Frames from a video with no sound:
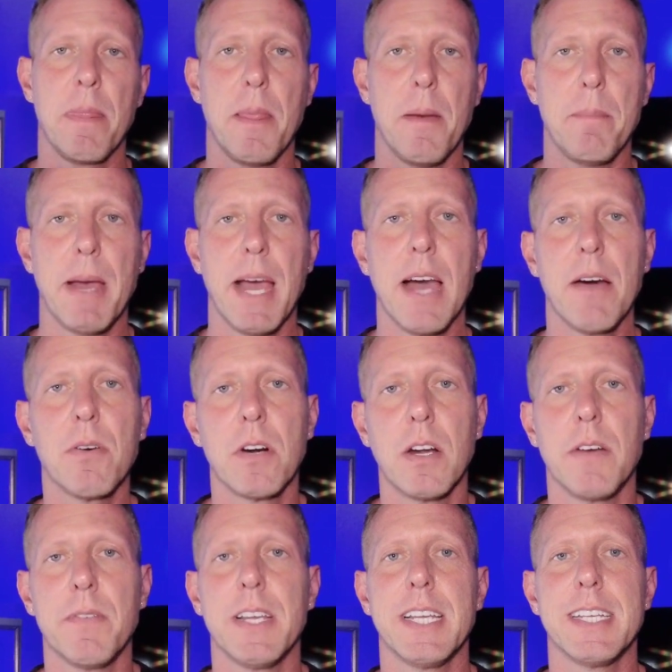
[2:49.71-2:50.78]
the
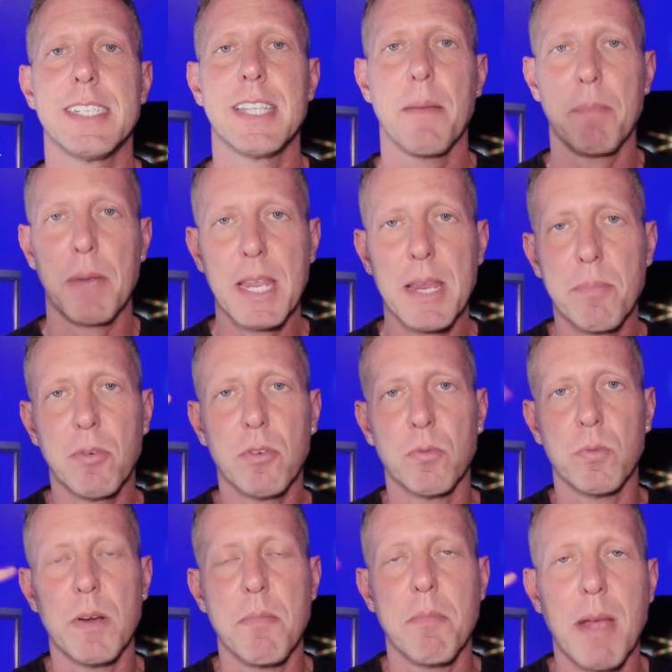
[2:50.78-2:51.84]
power of it is that people
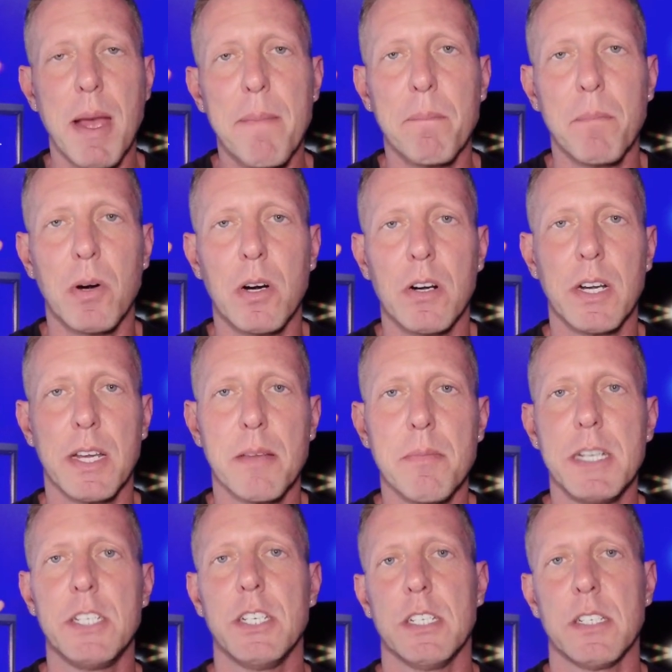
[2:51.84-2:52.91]
remember
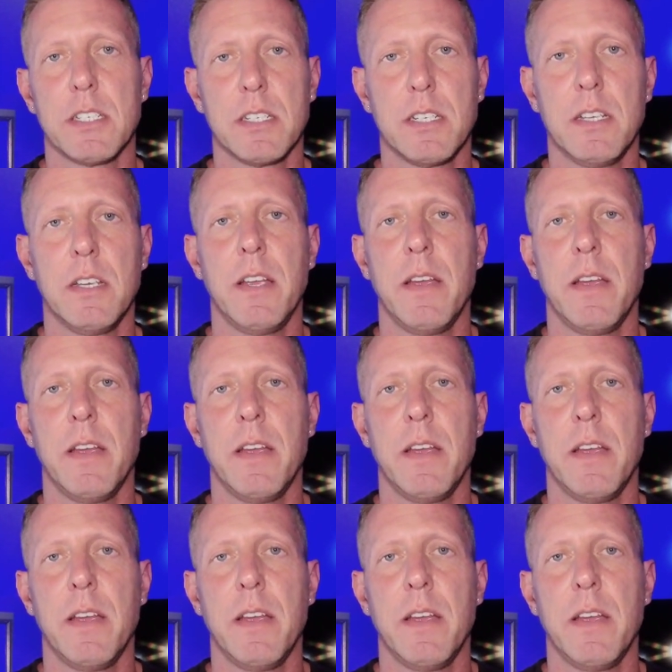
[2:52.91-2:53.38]
images